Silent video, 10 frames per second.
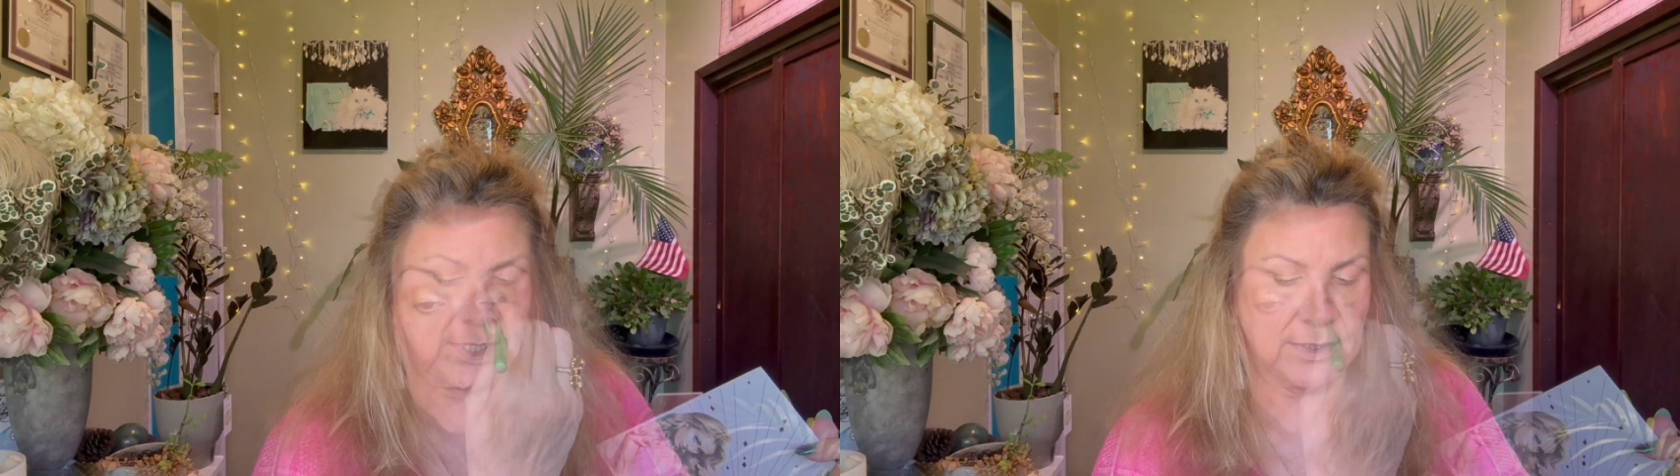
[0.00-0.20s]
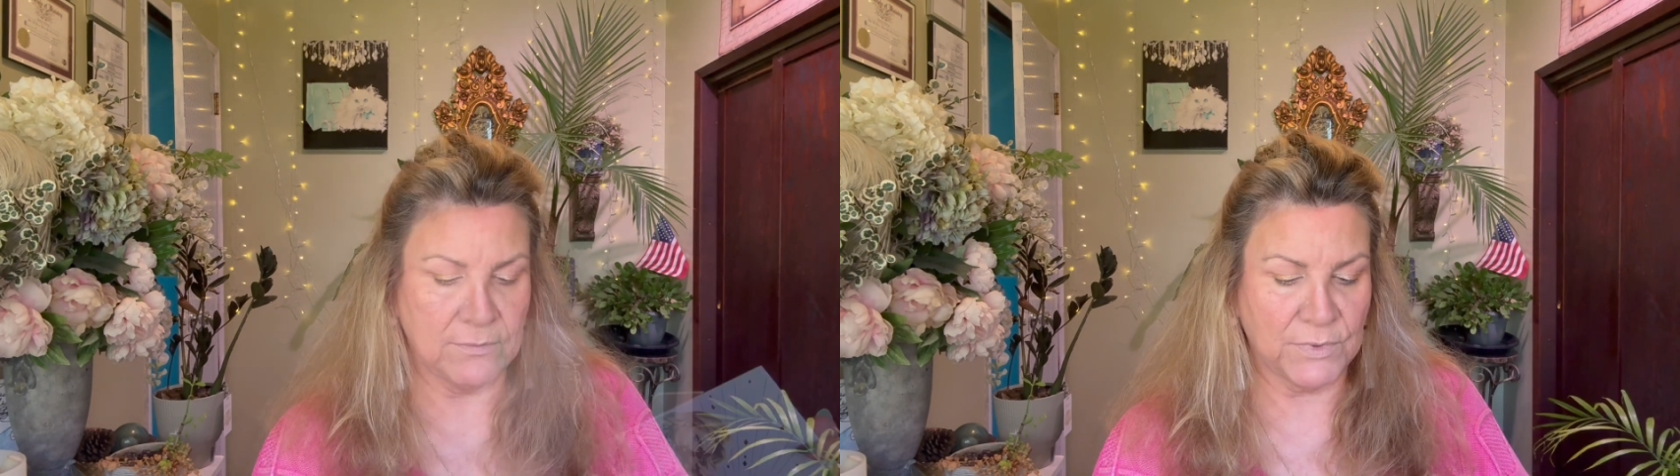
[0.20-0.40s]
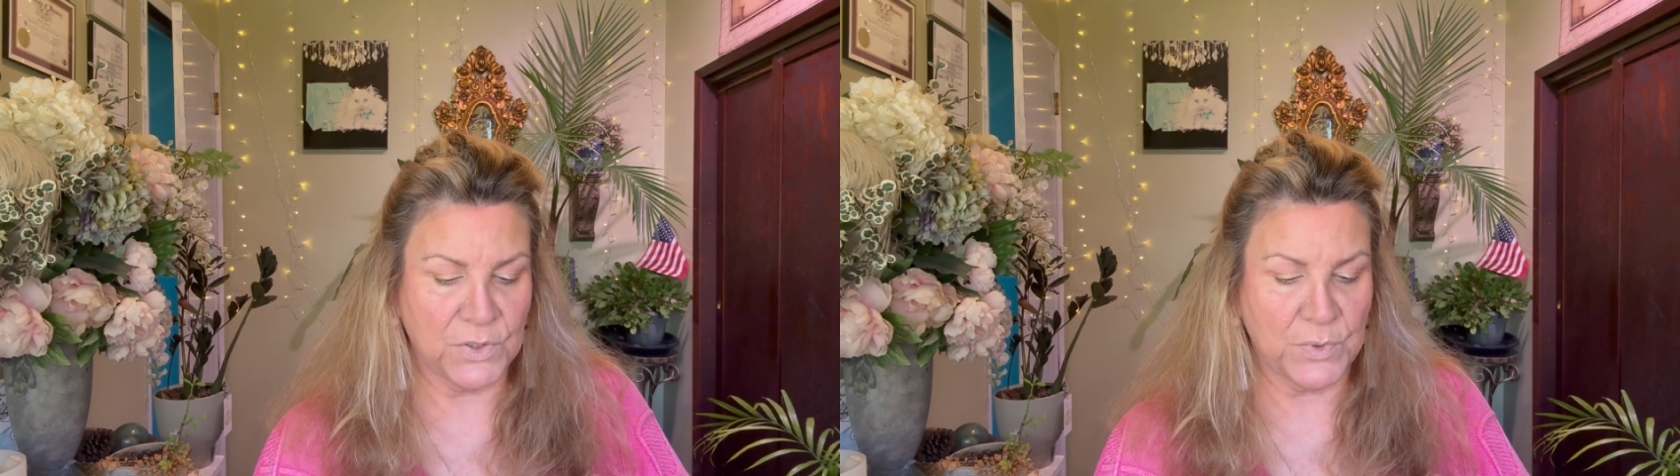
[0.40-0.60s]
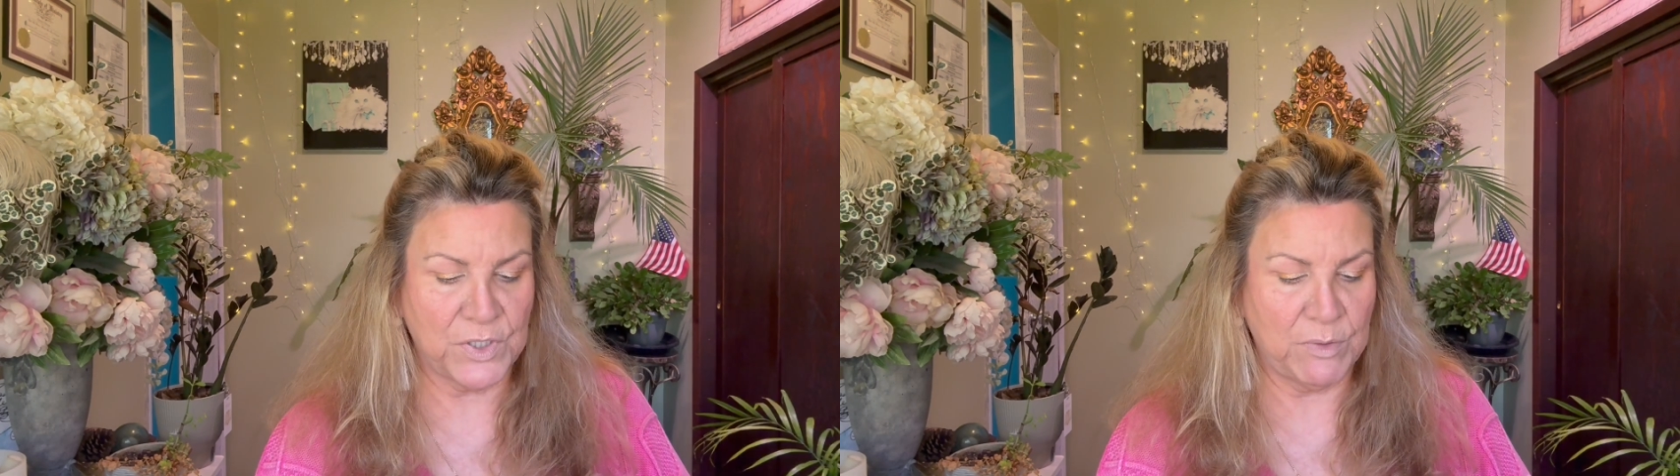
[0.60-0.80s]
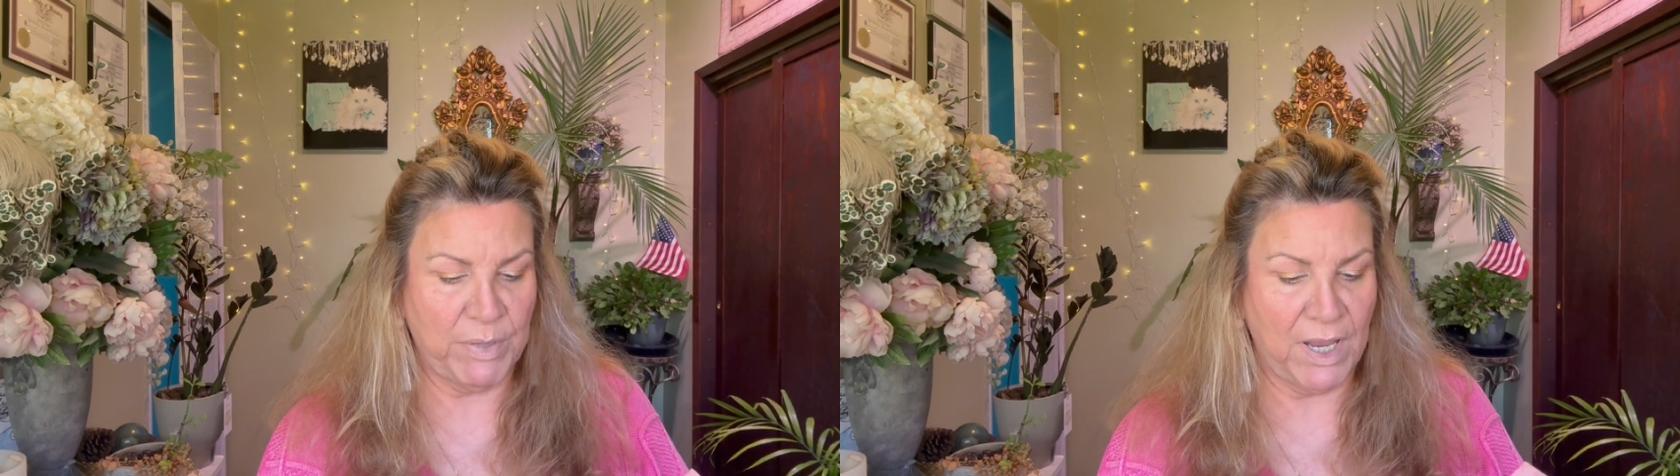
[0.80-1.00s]
and we're
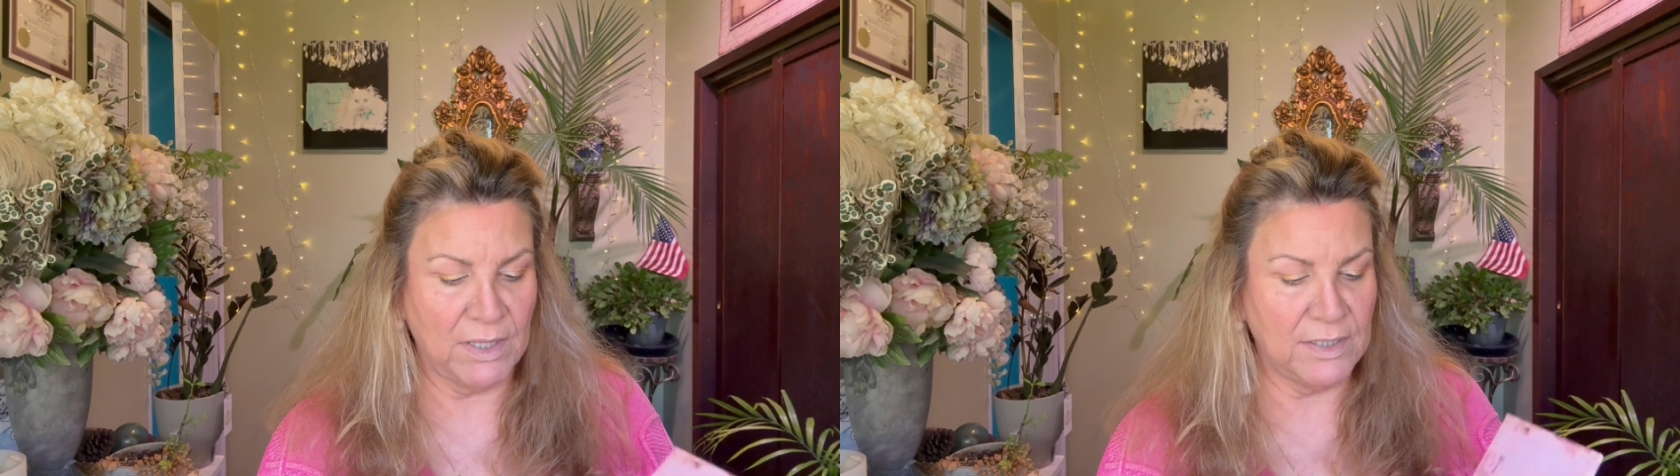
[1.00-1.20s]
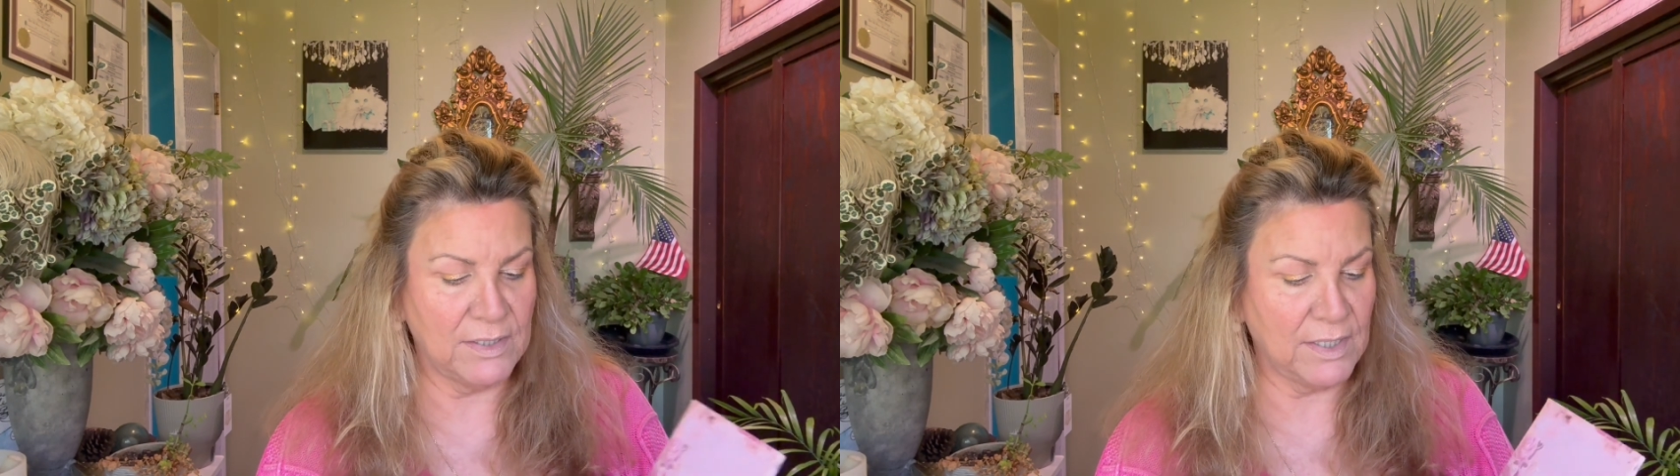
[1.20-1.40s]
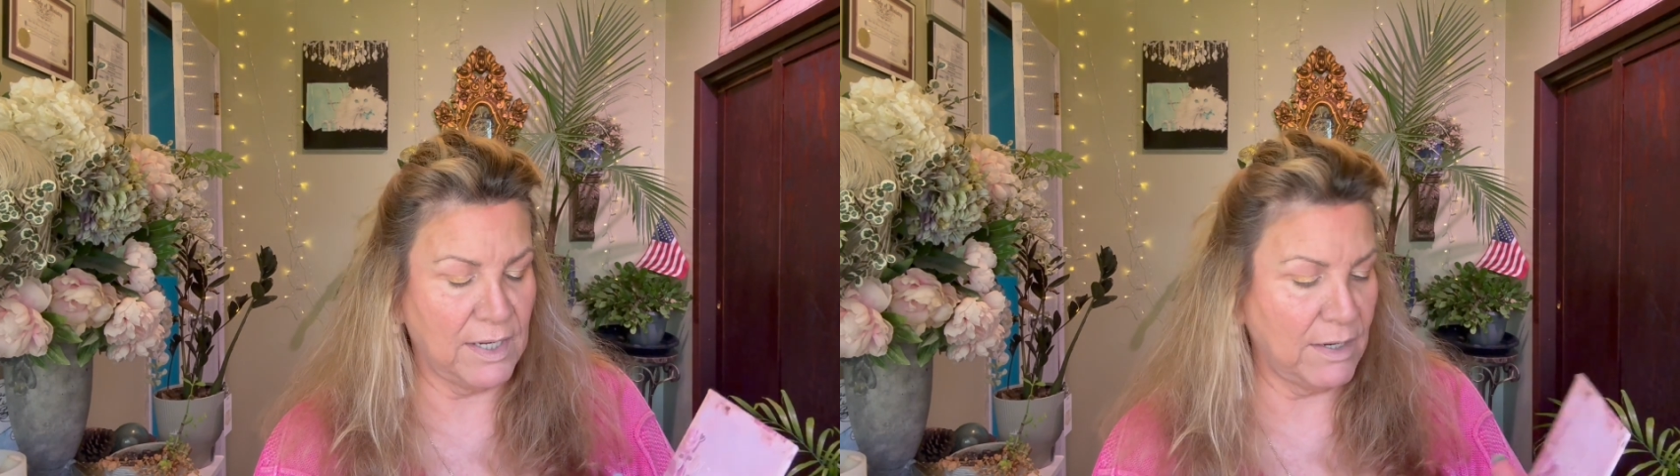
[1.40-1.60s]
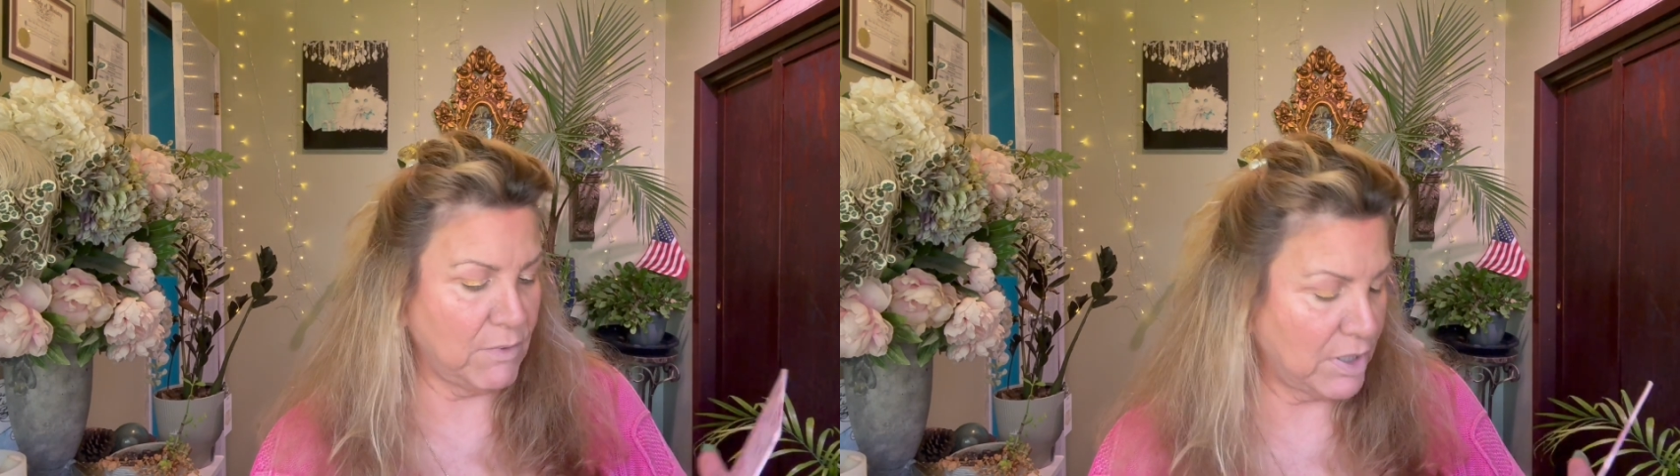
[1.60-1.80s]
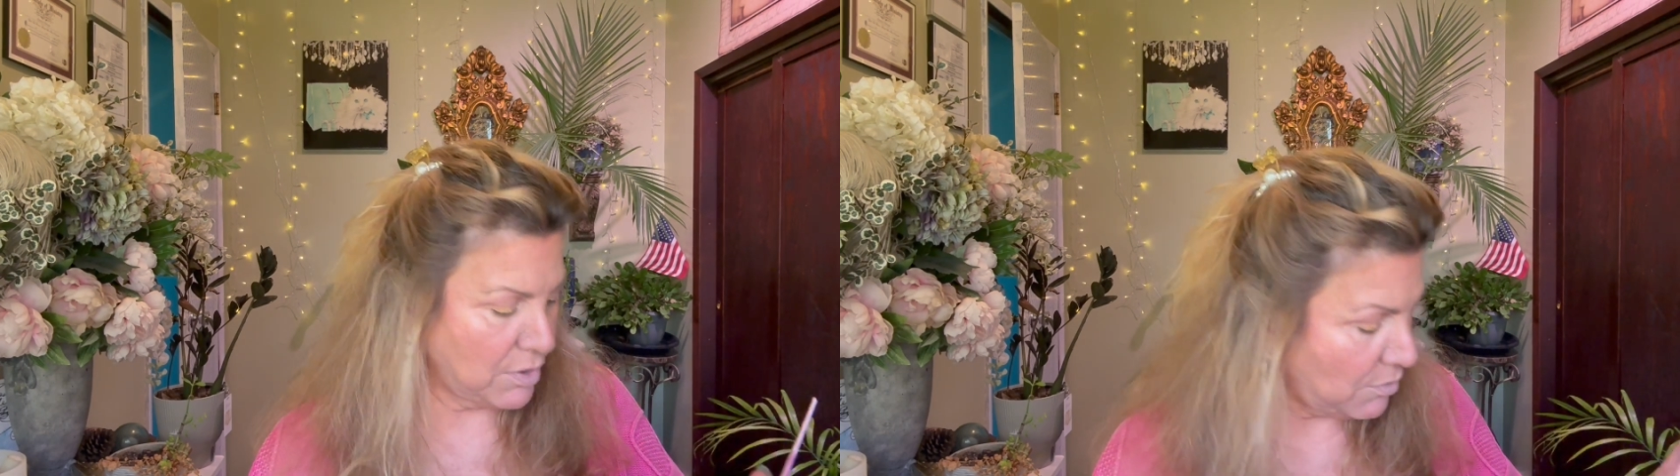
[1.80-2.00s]
switching palettes, and I
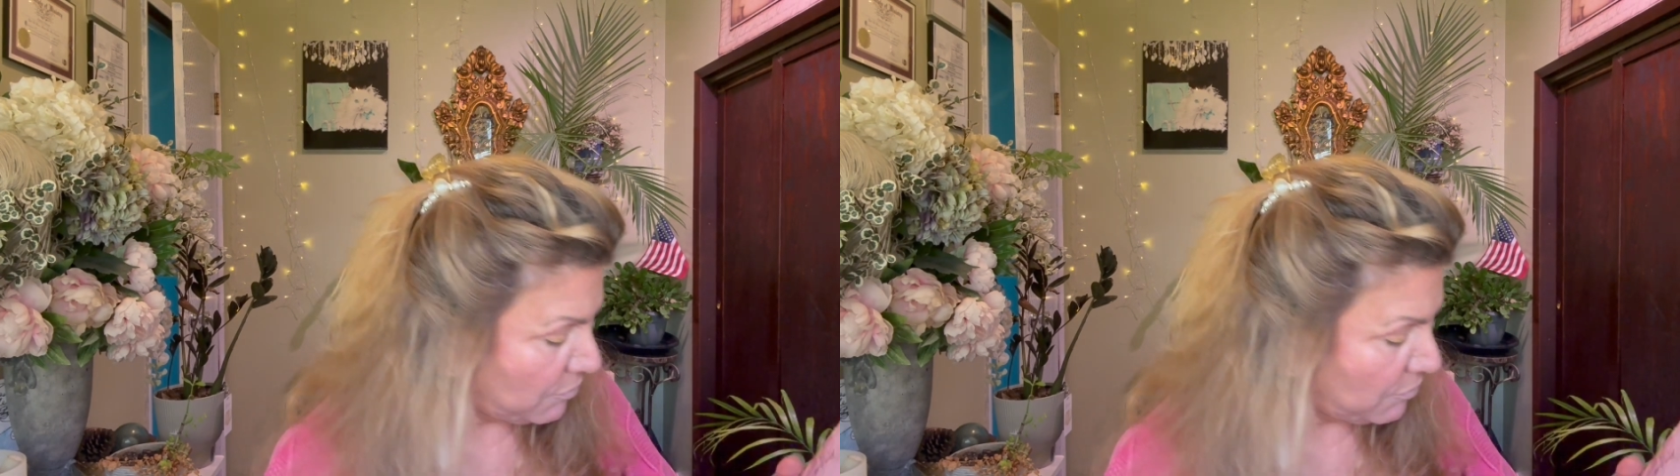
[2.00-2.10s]
want to go